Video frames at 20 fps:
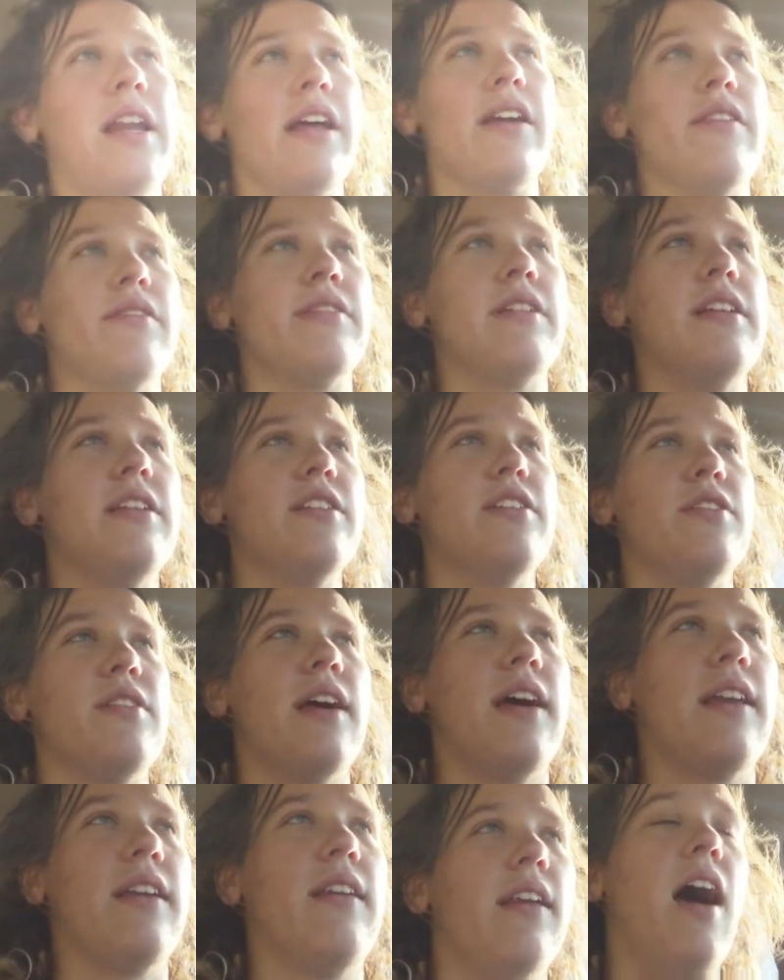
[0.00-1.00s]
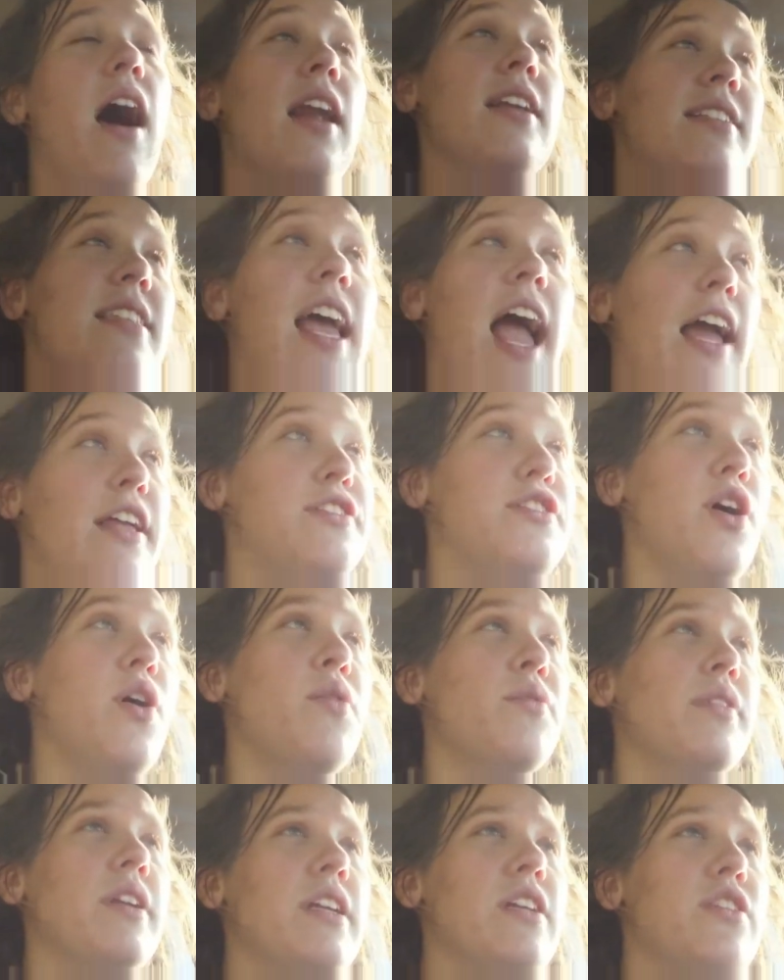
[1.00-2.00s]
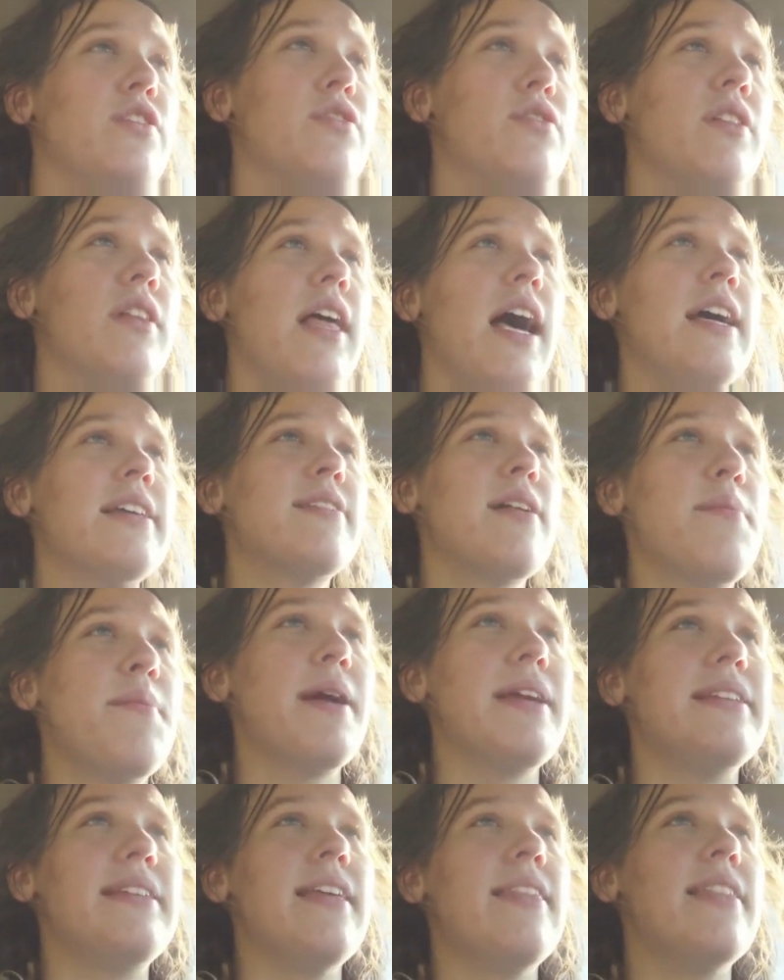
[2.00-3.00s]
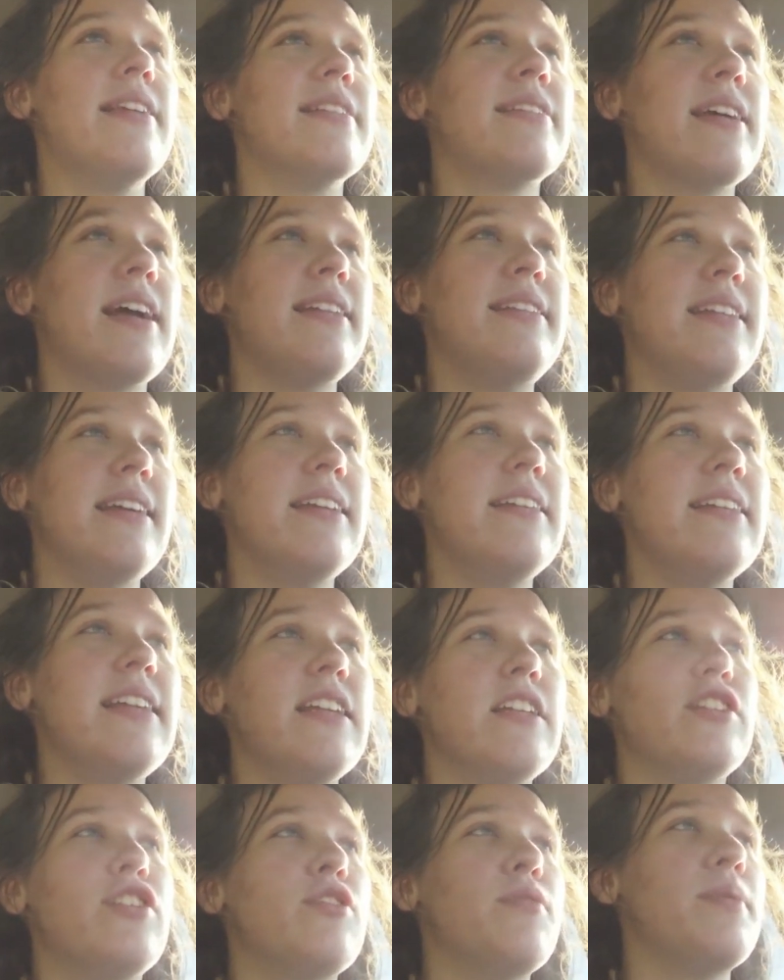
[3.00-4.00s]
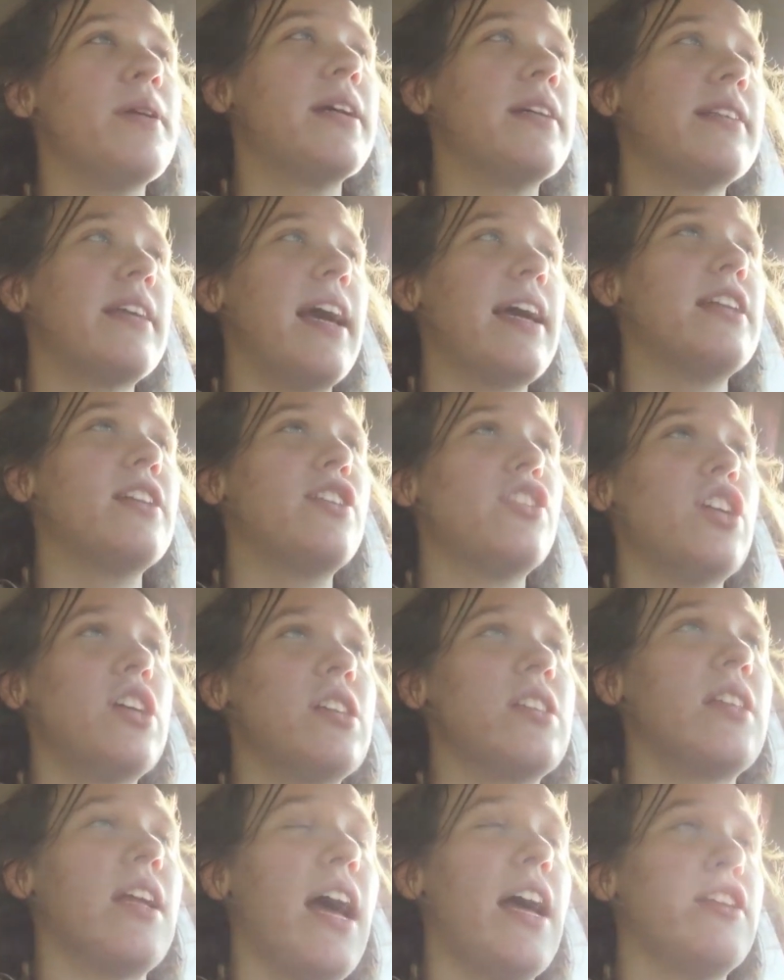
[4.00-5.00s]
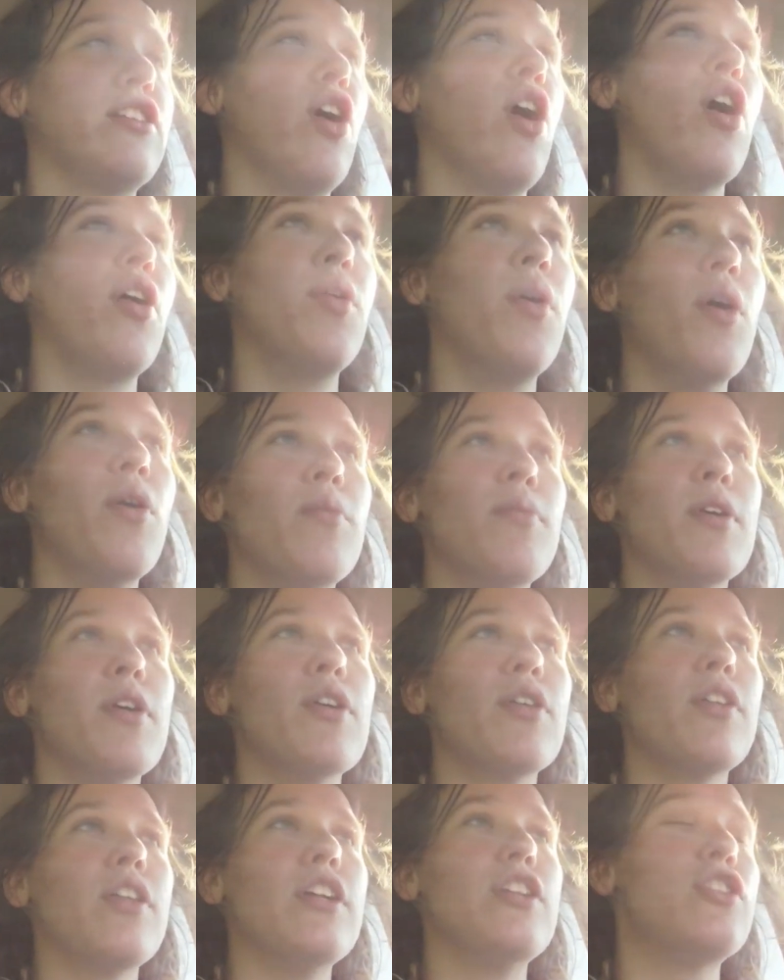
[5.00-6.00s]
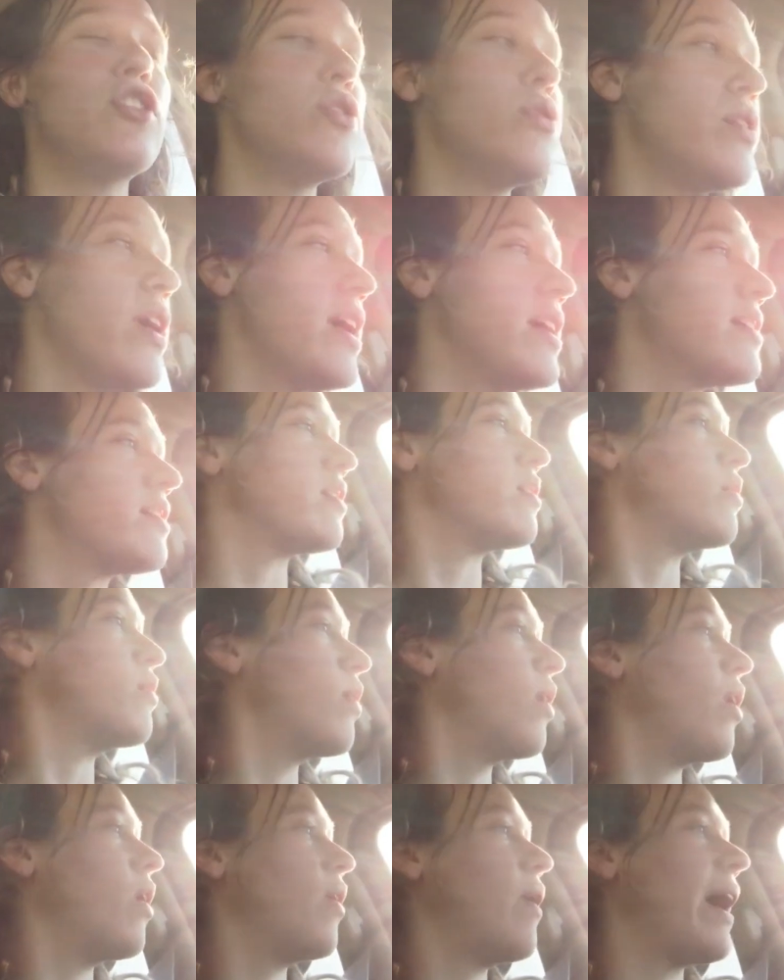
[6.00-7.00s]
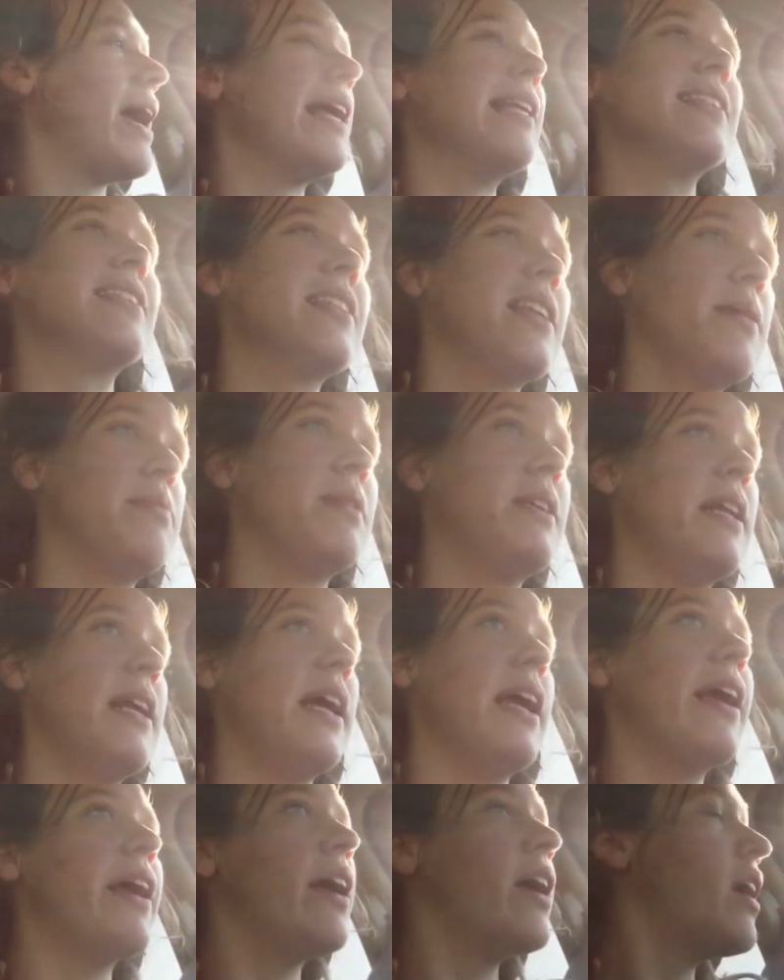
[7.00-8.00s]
I don't need to do that. Honestly, I don't need to. The last time I did this, I did need to because I'd gone home early 2 days in a row and skipped a day.